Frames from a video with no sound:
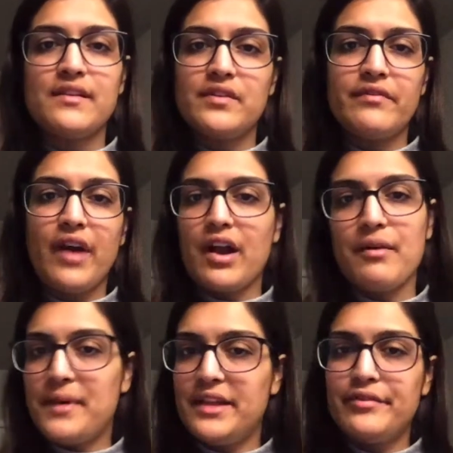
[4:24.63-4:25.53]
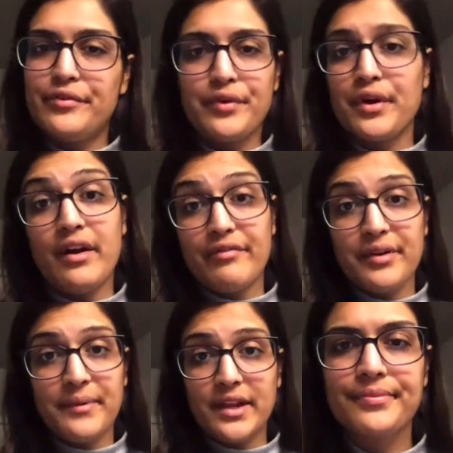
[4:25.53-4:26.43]
environment for
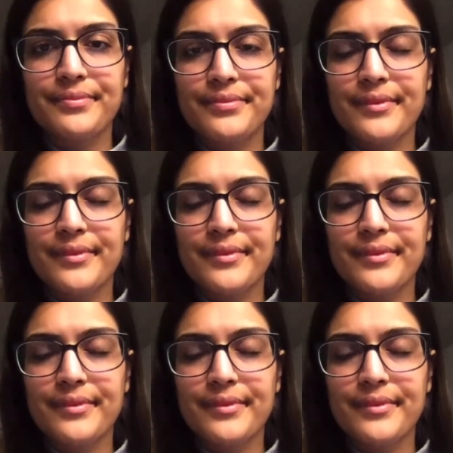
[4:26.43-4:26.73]
everybody.